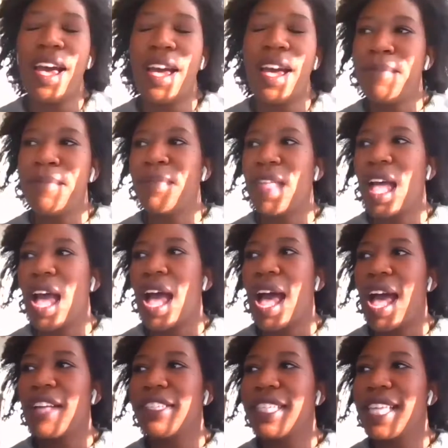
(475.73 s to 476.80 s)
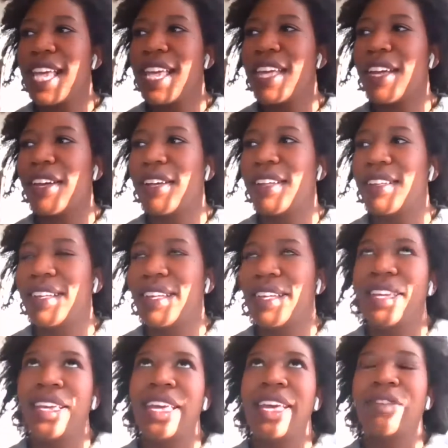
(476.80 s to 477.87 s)
um, i'll say
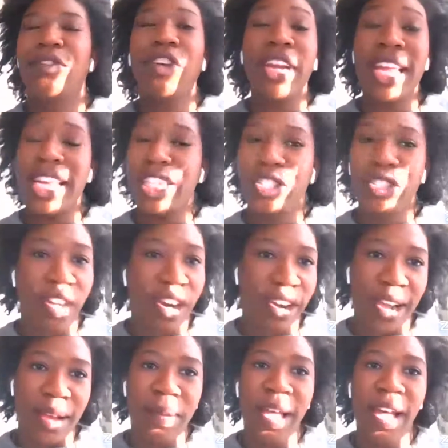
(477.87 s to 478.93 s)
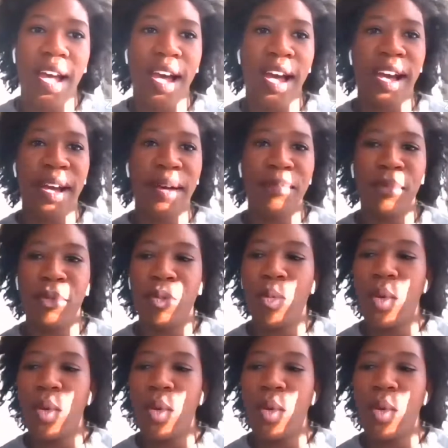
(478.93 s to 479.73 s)
for any startup um,